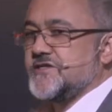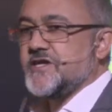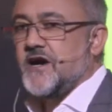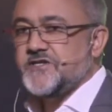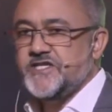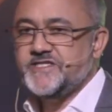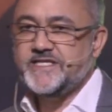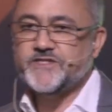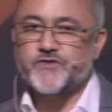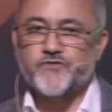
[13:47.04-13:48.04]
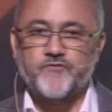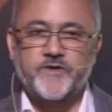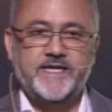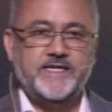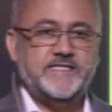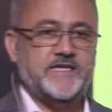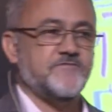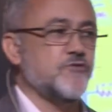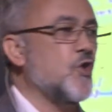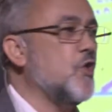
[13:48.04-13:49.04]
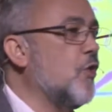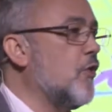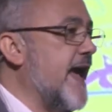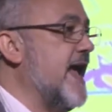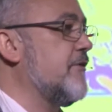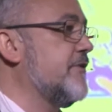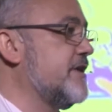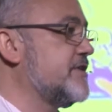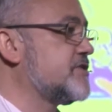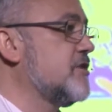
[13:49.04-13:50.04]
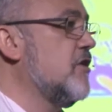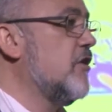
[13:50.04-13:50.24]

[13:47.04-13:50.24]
touches these 3 different core areas